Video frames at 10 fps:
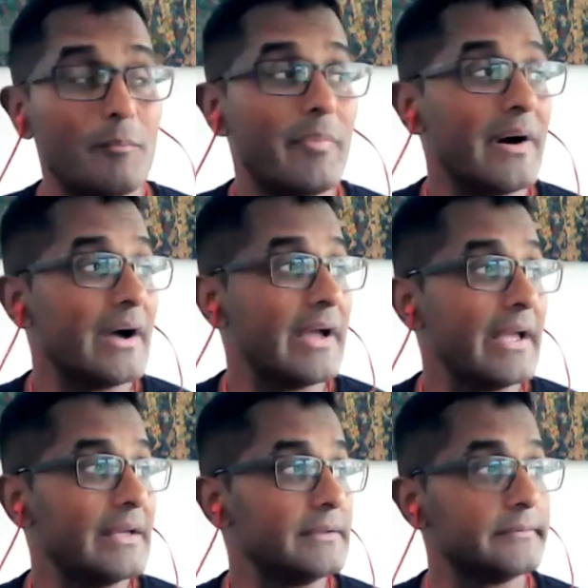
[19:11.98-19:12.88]

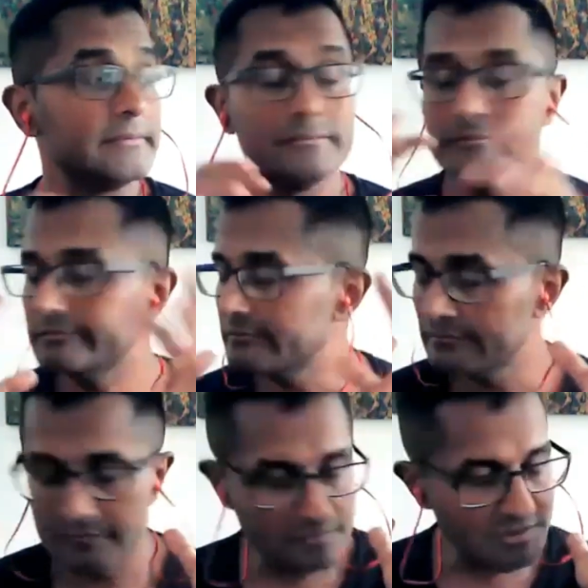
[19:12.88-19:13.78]
by
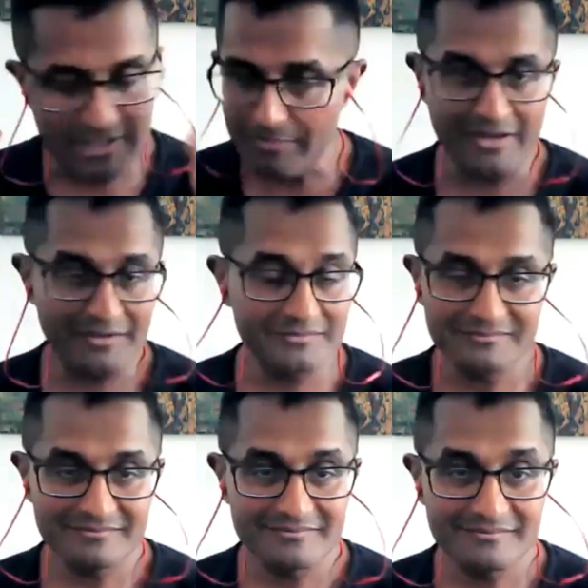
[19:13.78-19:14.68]
something
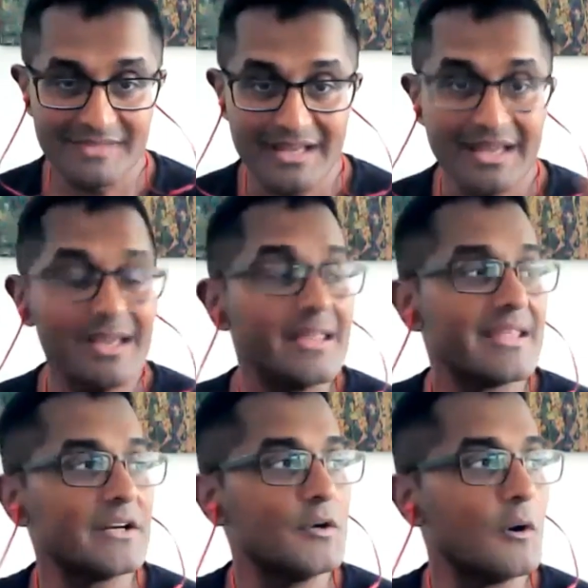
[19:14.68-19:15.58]

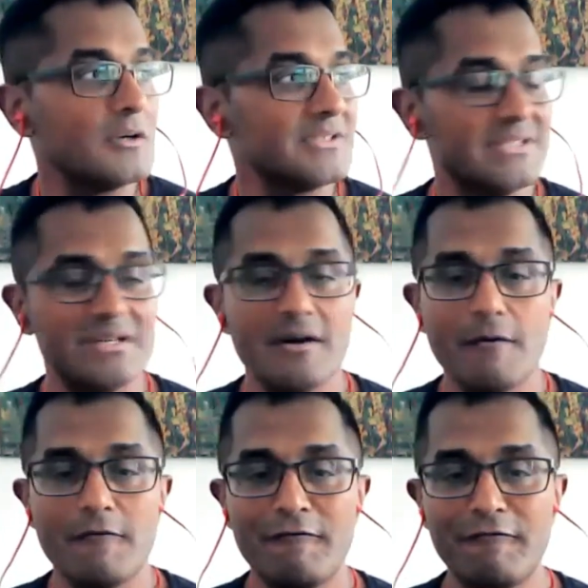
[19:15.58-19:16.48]
that caused
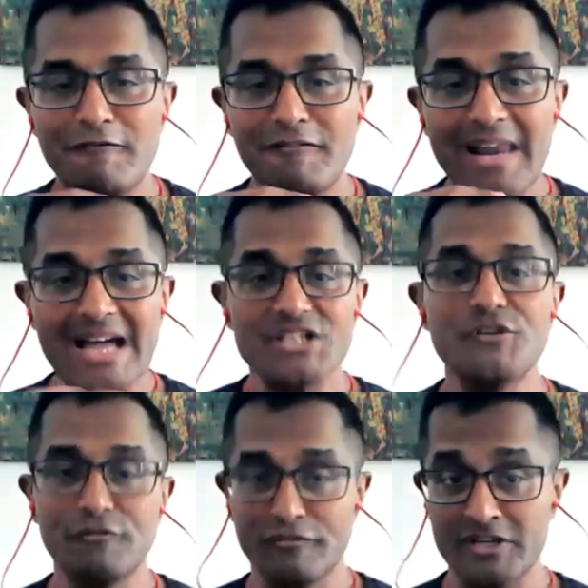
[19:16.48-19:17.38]

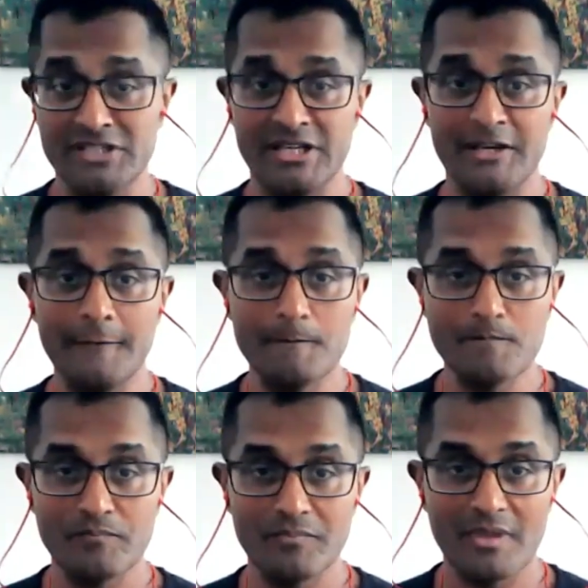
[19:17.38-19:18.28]
flash freezing
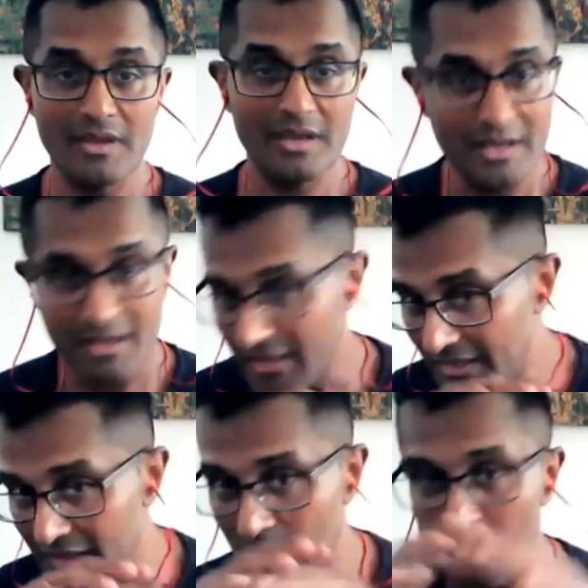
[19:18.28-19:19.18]

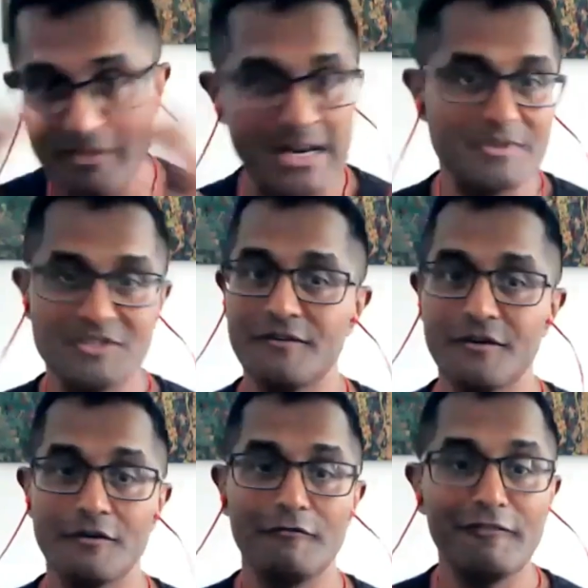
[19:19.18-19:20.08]
in the northern
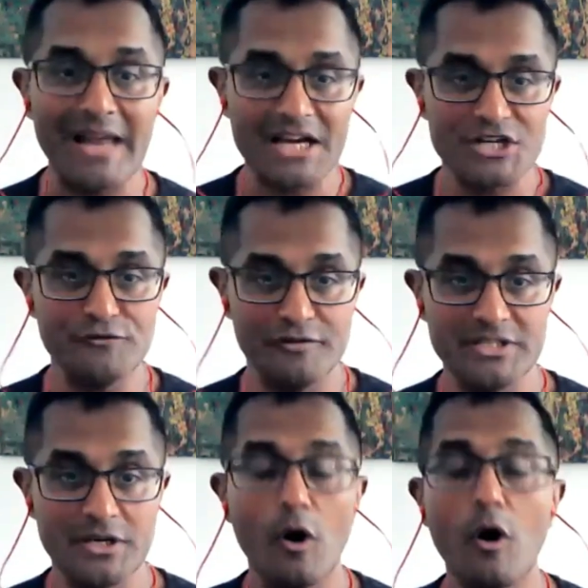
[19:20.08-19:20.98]
hemisphere. Flash
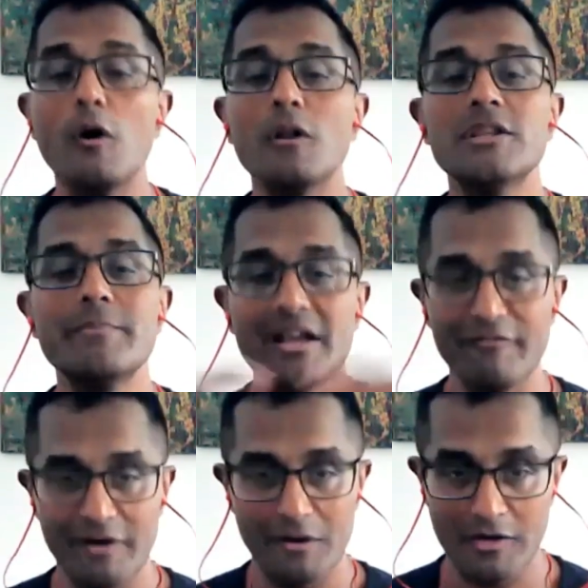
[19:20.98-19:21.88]
freezing. All the
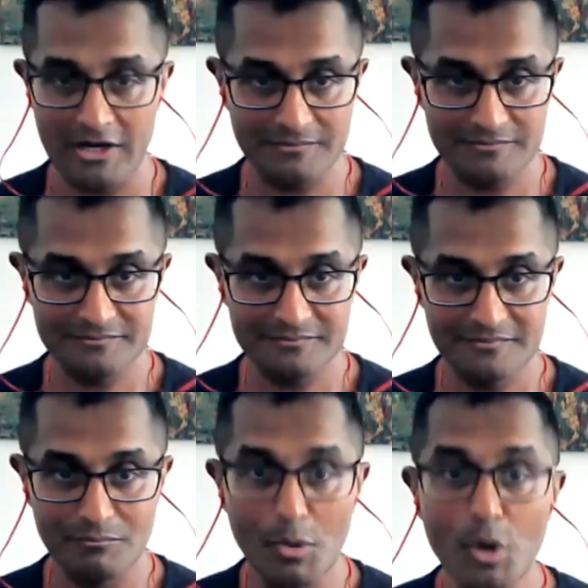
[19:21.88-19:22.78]
megafauna,
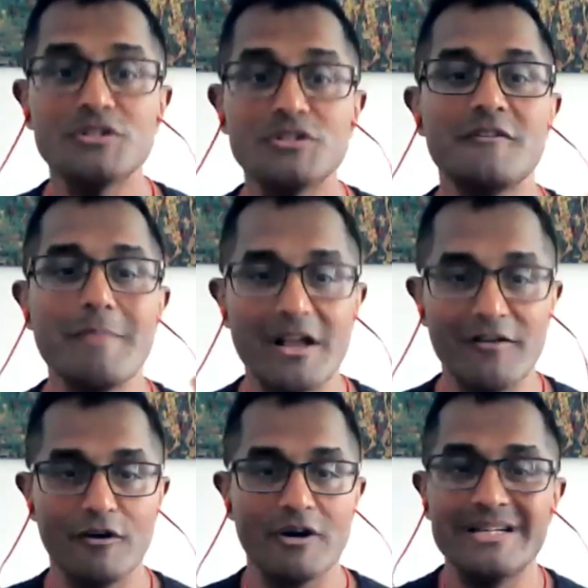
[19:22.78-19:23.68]
most of the
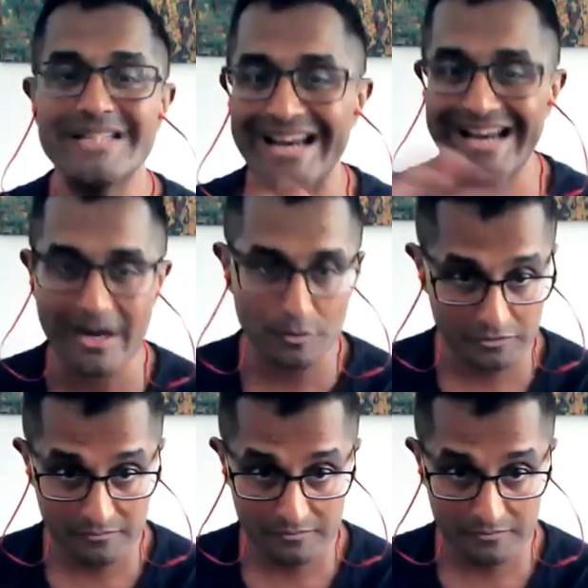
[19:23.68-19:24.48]
megafauna died out.